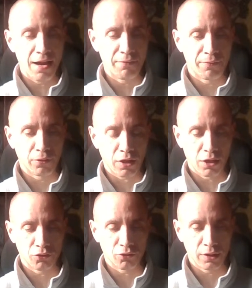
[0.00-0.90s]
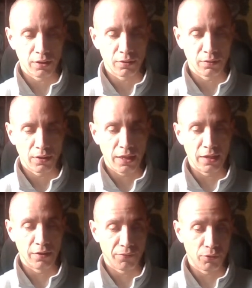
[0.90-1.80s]
and for the country
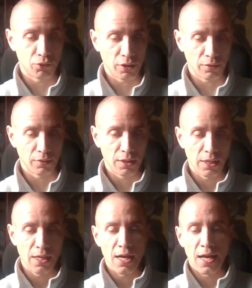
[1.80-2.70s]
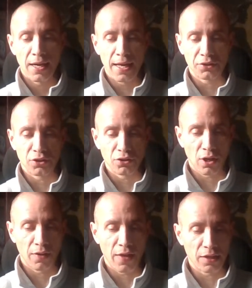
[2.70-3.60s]
in the future. Elections
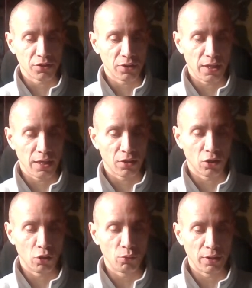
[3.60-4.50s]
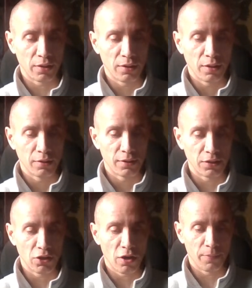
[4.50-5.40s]
are thus
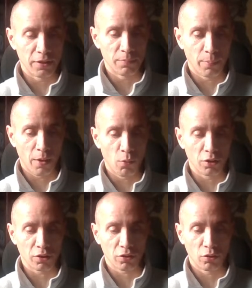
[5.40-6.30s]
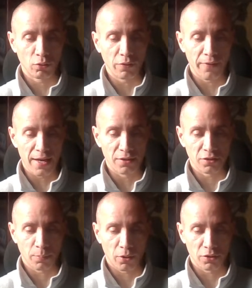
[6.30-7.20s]
determined by what are called
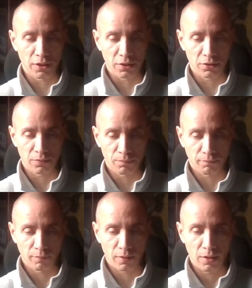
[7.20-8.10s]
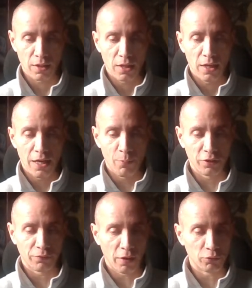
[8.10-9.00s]
valence politics, in
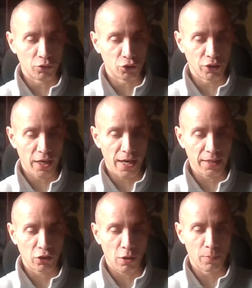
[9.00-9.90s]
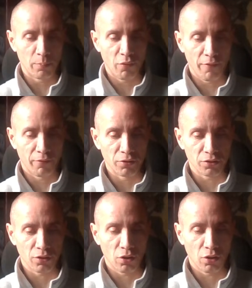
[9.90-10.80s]
which voters share a common
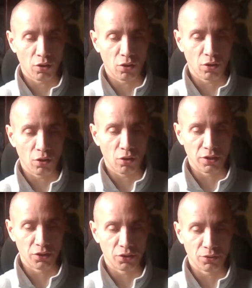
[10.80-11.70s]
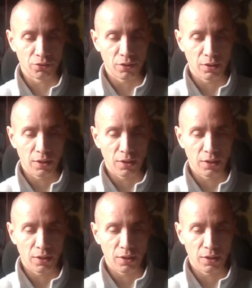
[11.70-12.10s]
preference on certain issues.